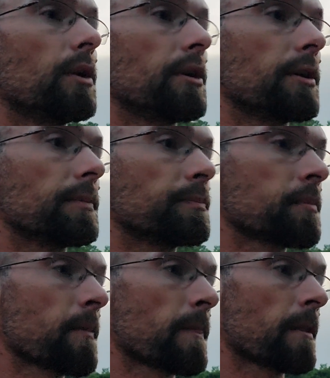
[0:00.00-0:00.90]
here.
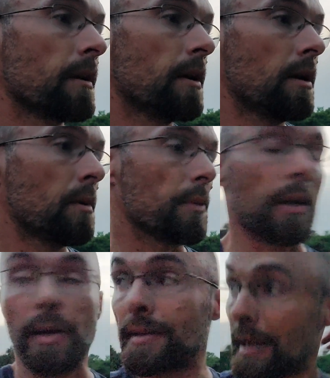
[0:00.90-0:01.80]
But
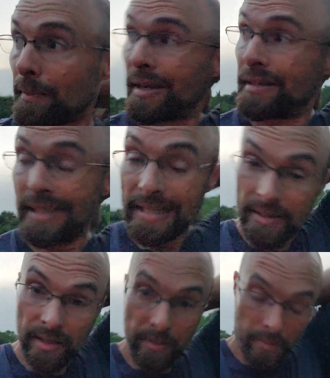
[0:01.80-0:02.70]
anyways, I'm getting
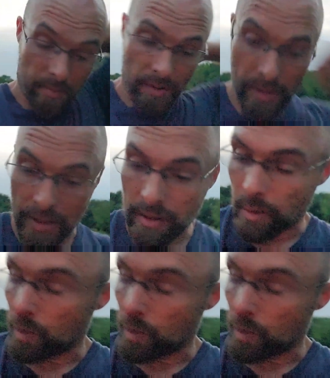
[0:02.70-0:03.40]
eaten up, and I don't